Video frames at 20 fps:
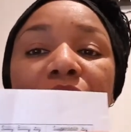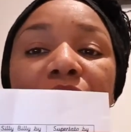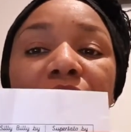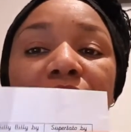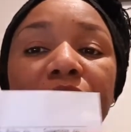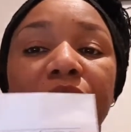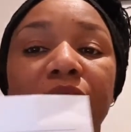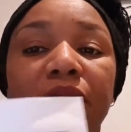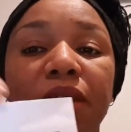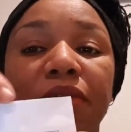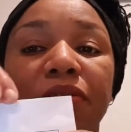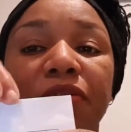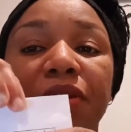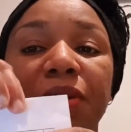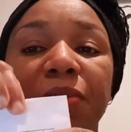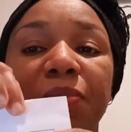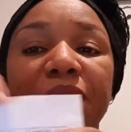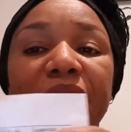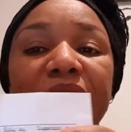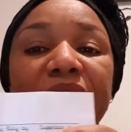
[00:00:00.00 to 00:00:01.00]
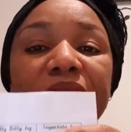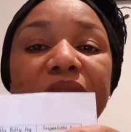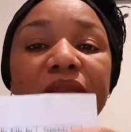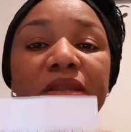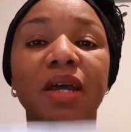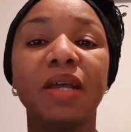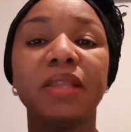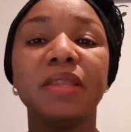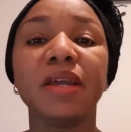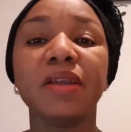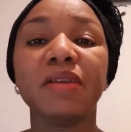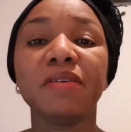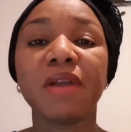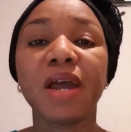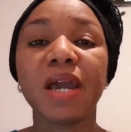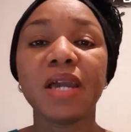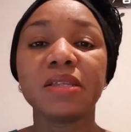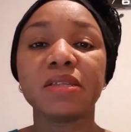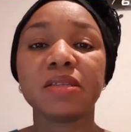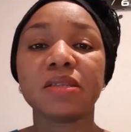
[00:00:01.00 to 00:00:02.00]
okay, 3 pieces, and then
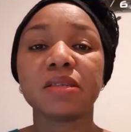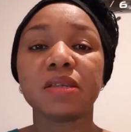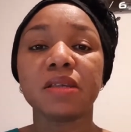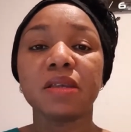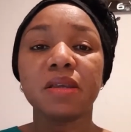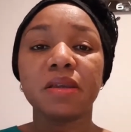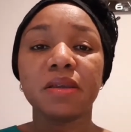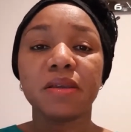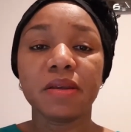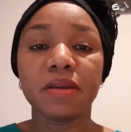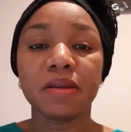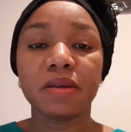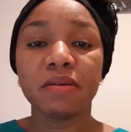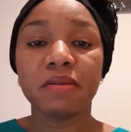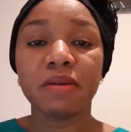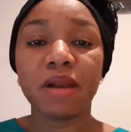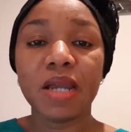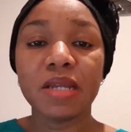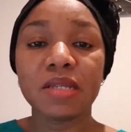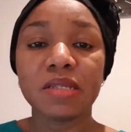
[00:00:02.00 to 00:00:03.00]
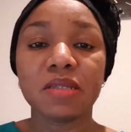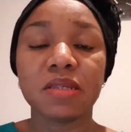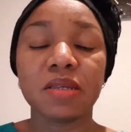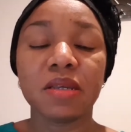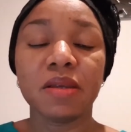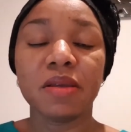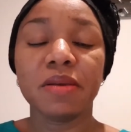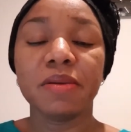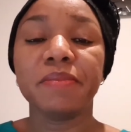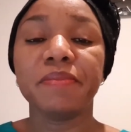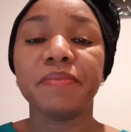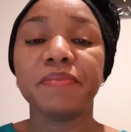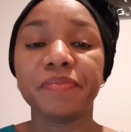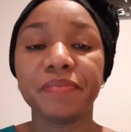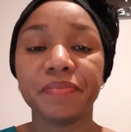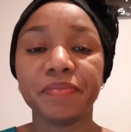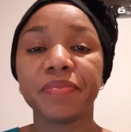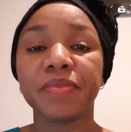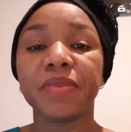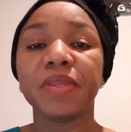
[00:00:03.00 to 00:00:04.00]
write
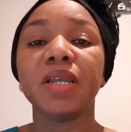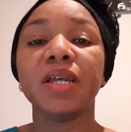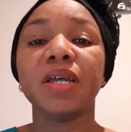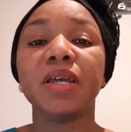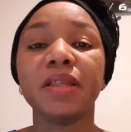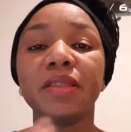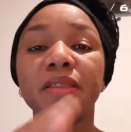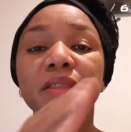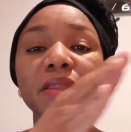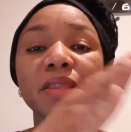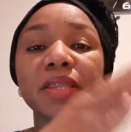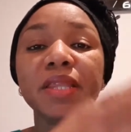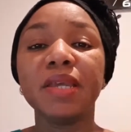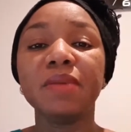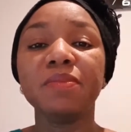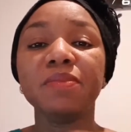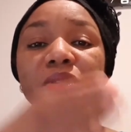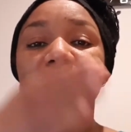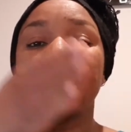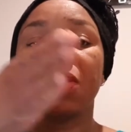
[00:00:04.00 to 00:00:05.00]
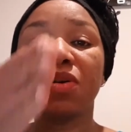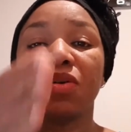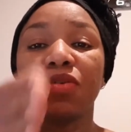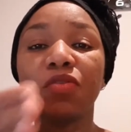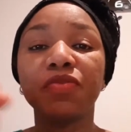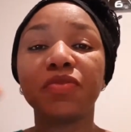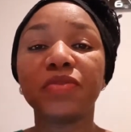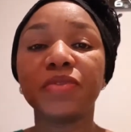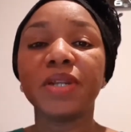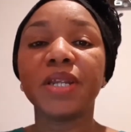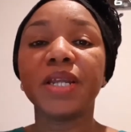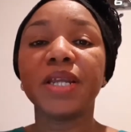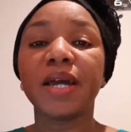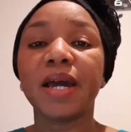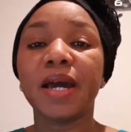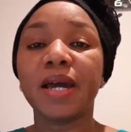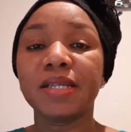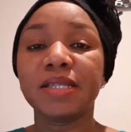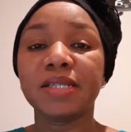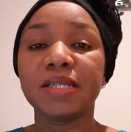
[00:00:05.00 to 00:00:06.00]
the names of 3
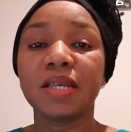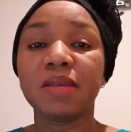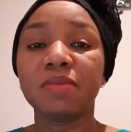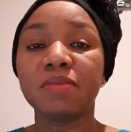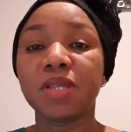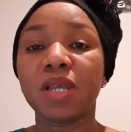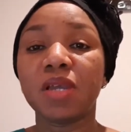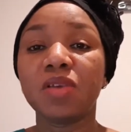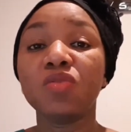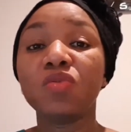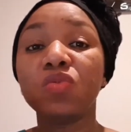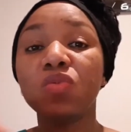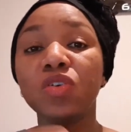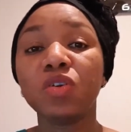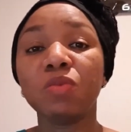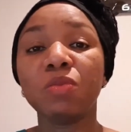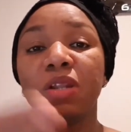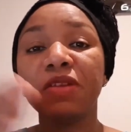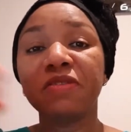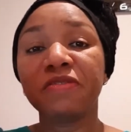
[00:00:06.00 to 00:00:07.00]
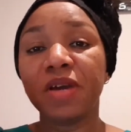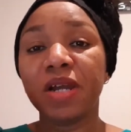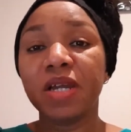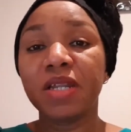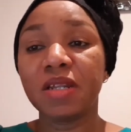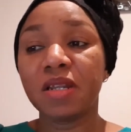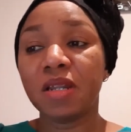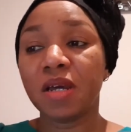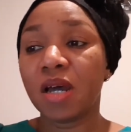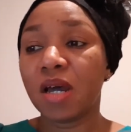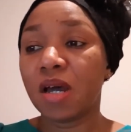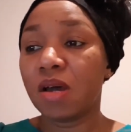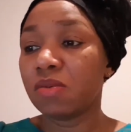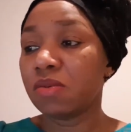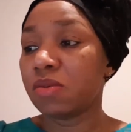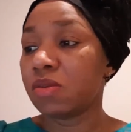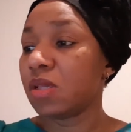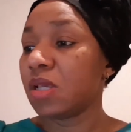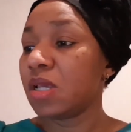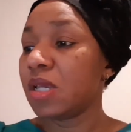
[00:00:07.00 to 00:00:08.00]
items that you would normally find in a
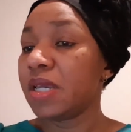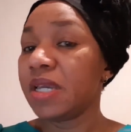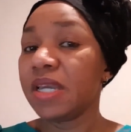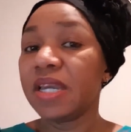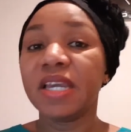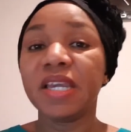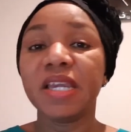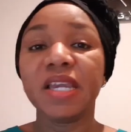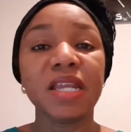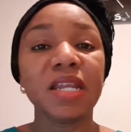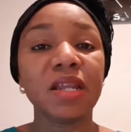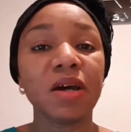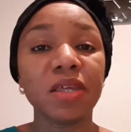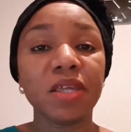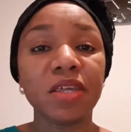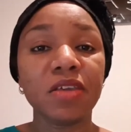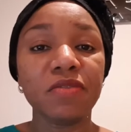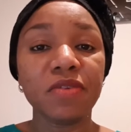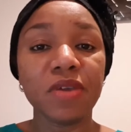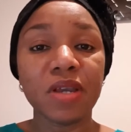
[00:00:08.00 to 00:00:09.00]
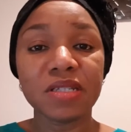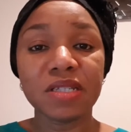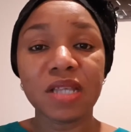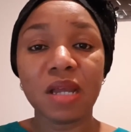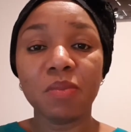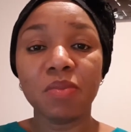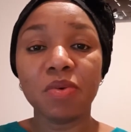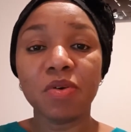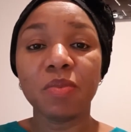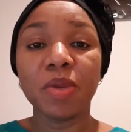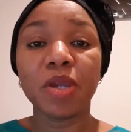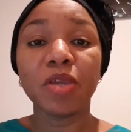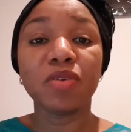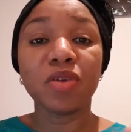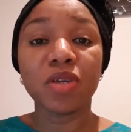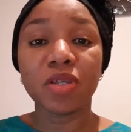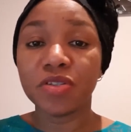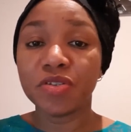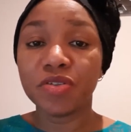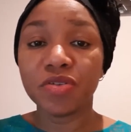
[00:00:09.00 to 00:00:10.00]
house. Again, I'll give you an example, but you
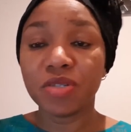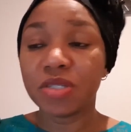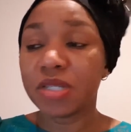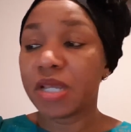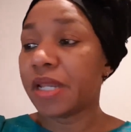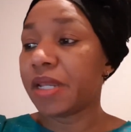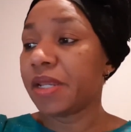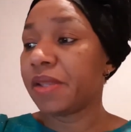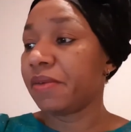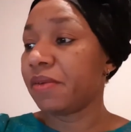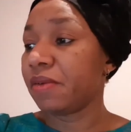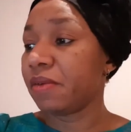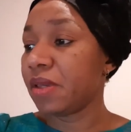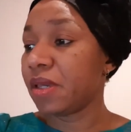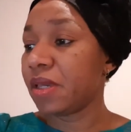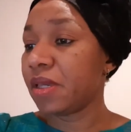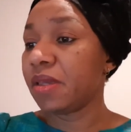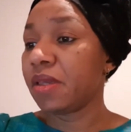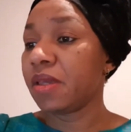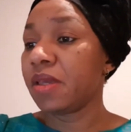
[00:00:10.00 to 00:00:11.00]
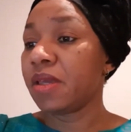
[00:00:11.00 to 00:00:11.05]
can choose any, okay?